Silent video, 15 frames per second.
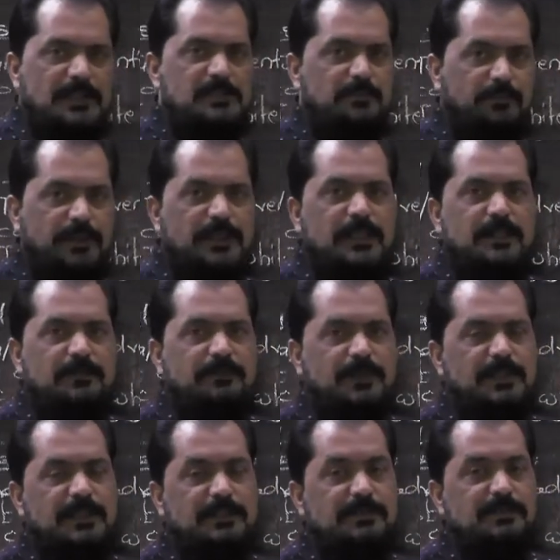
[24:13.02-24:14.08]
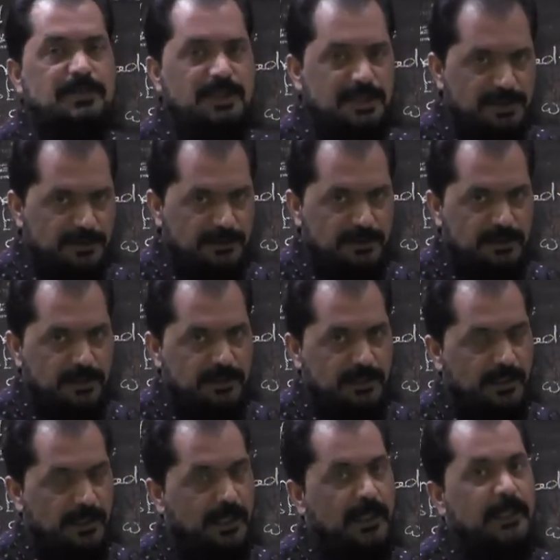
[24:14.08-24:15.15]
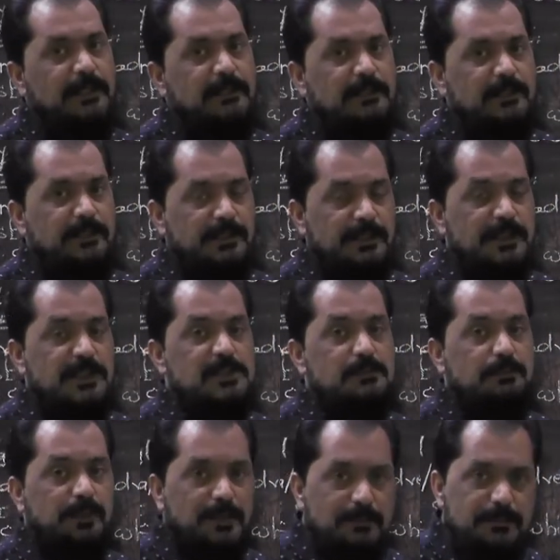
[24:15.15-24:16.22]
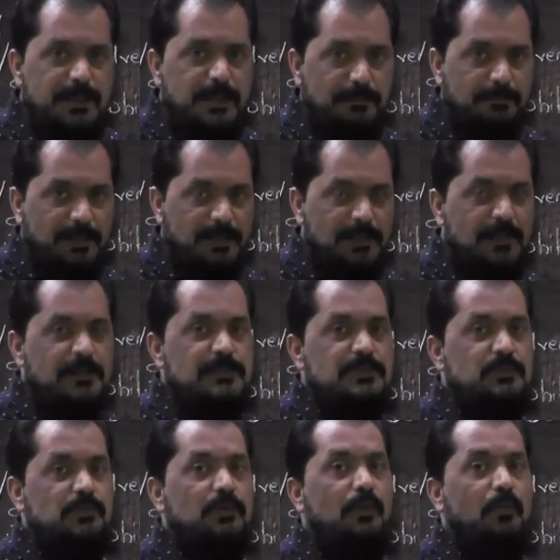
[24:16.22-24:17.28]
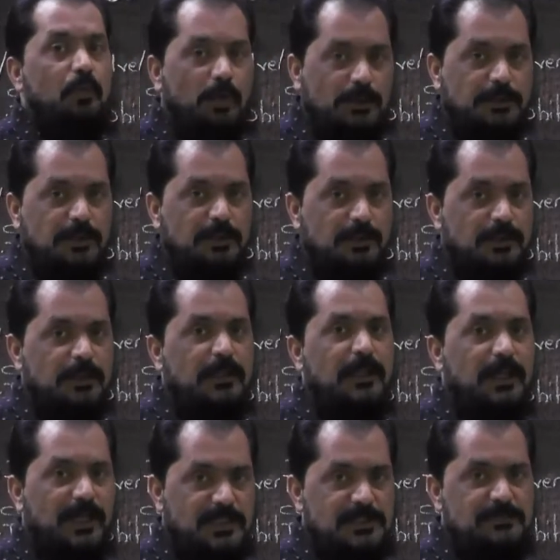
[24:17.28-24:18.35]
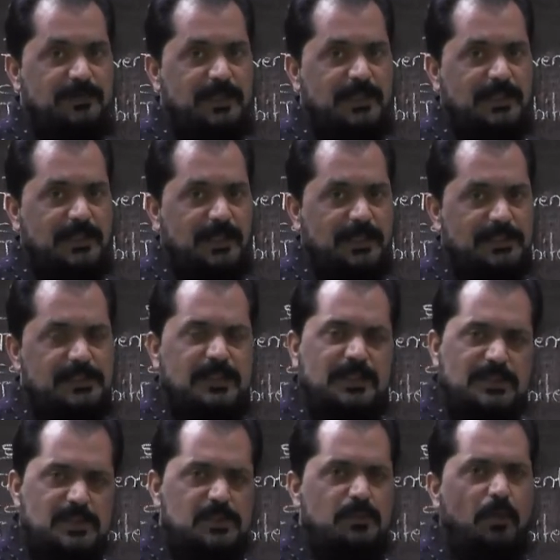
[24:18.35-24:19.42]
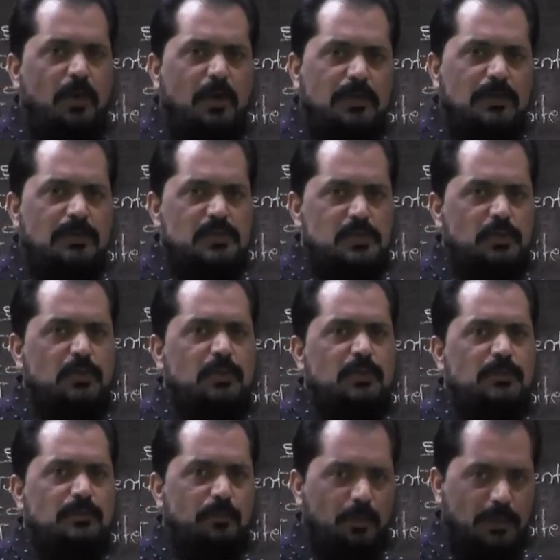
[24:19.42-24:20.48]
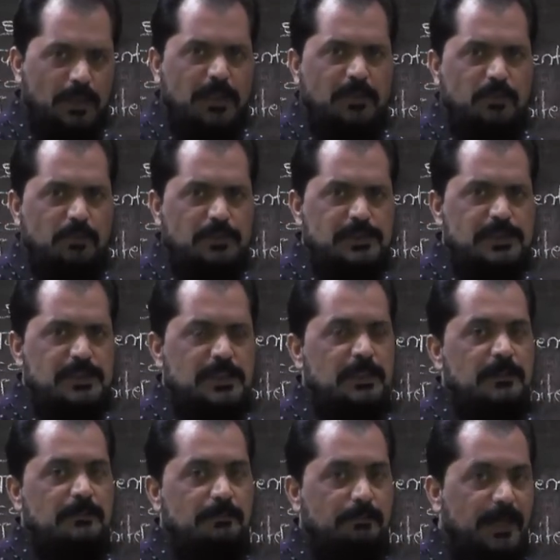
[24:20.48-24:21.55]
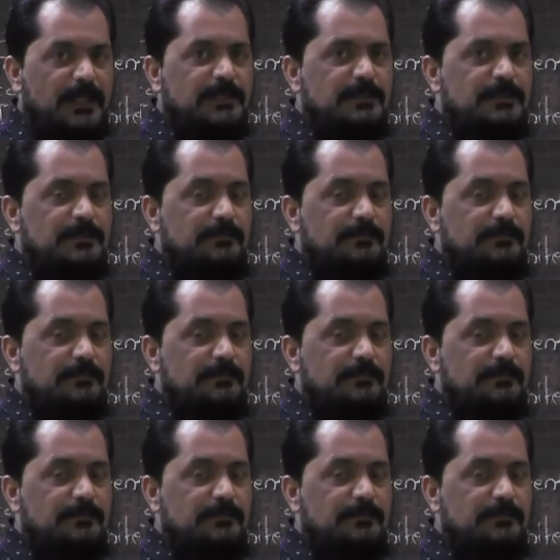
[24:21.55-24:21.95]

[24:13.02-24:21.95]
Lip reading: is very thin and it is permeable to the water as well as small solute molecules, but